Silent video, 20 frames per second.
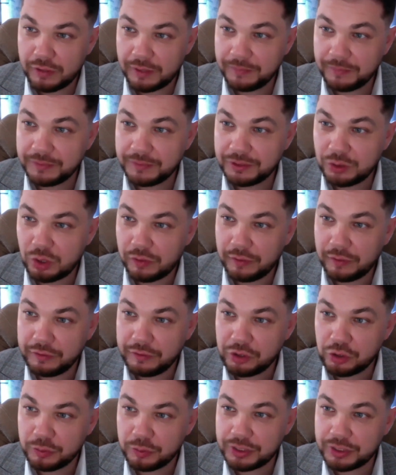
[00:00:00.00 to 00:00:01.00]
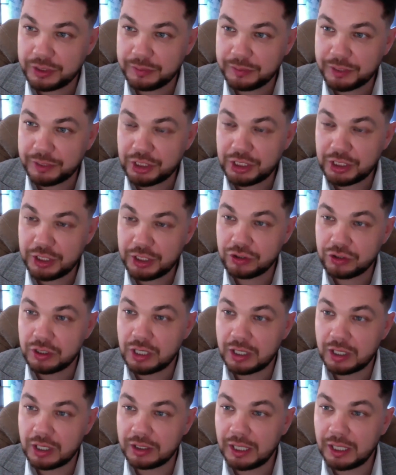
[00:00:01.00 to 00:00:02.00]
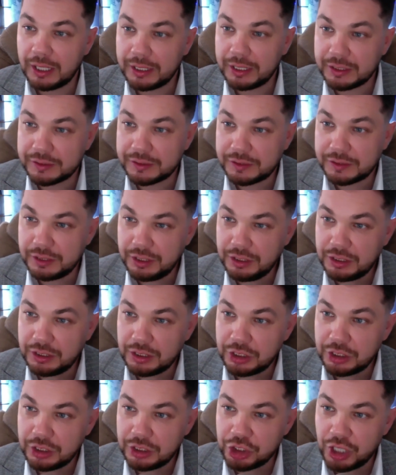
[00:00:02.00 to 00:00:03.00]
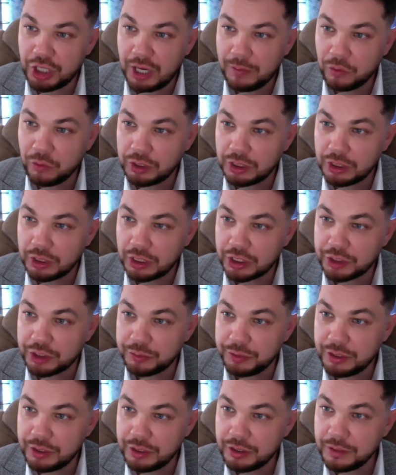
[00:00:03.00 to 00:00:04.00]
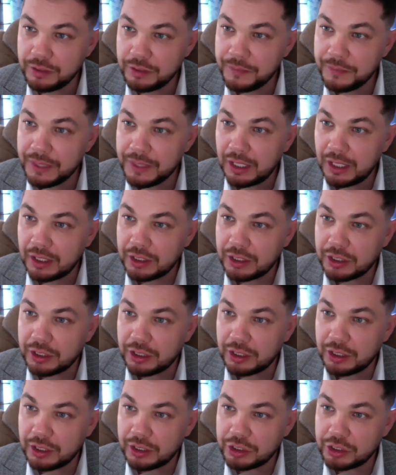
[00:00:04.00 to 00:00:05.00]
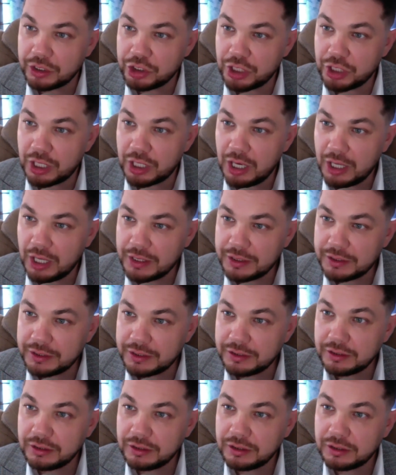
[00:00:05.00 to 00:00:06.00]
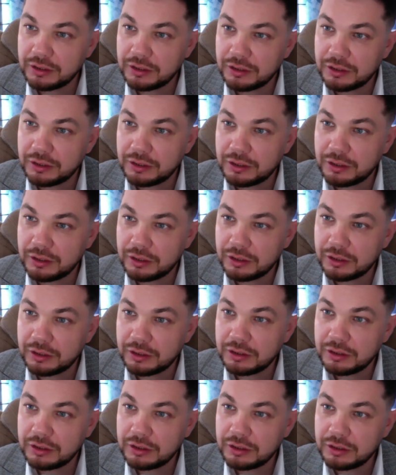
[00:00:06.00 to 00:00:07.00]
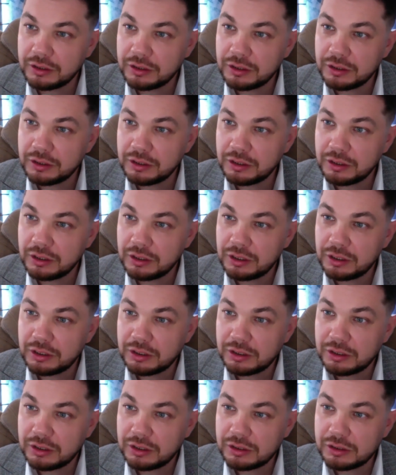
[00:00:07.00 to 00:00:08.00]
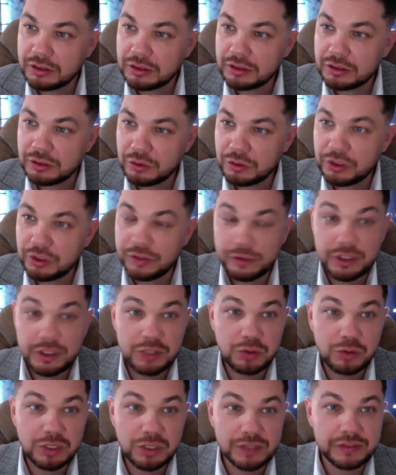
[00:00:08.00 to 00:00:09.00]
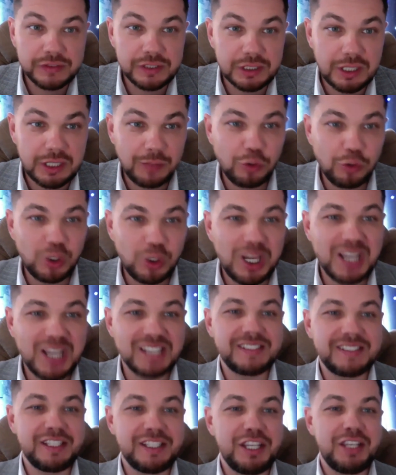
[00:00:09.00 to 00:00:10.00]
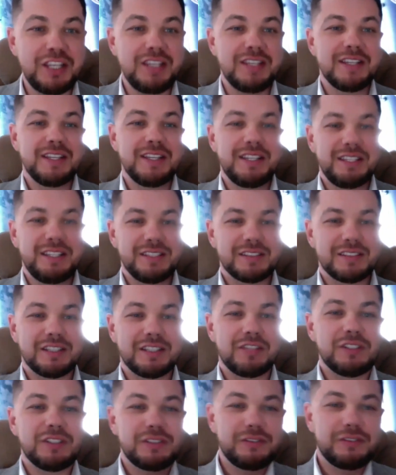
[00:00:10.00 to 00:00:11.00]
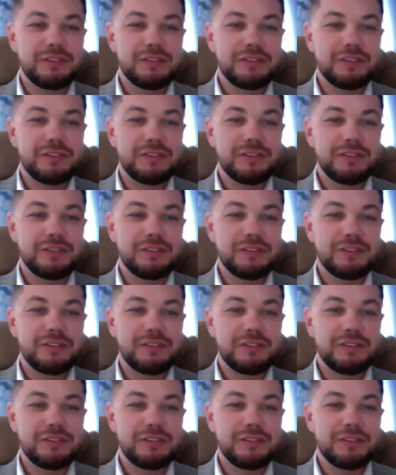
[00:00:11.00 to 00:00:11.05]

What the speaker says: Awesome. And I see other Indian cities like Jharkhand, Jammu and Kashmir. Well, usually we have a lot of guests from India.